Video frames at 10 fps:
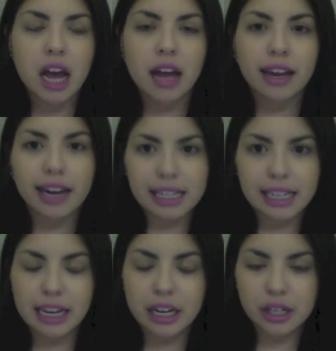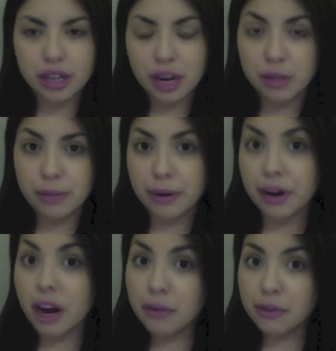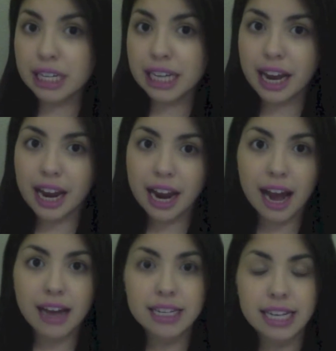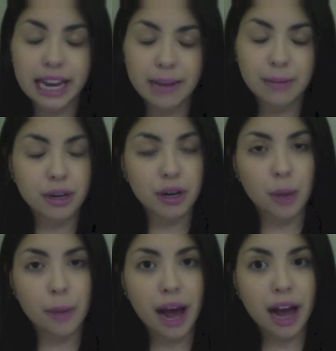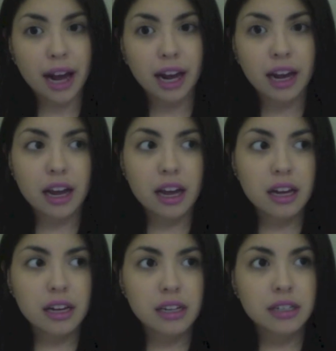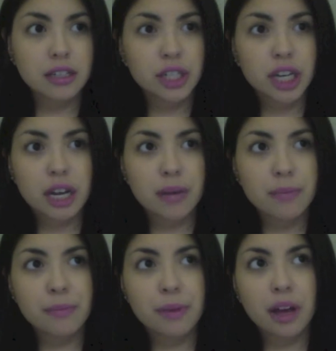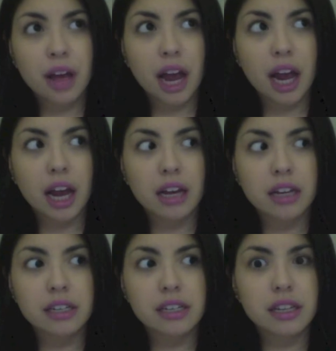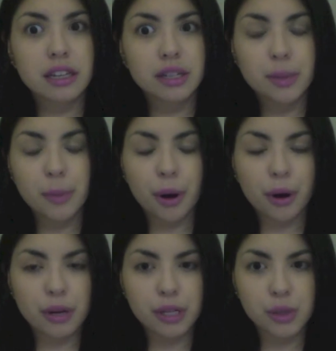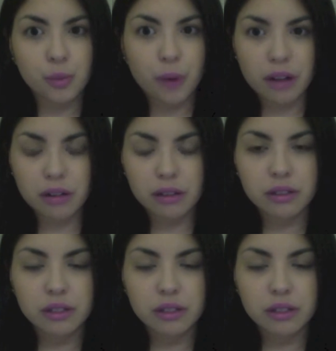Like I said, yesterday was my recovery day and today I'm gonna go back to the gym and then tomorrow as well.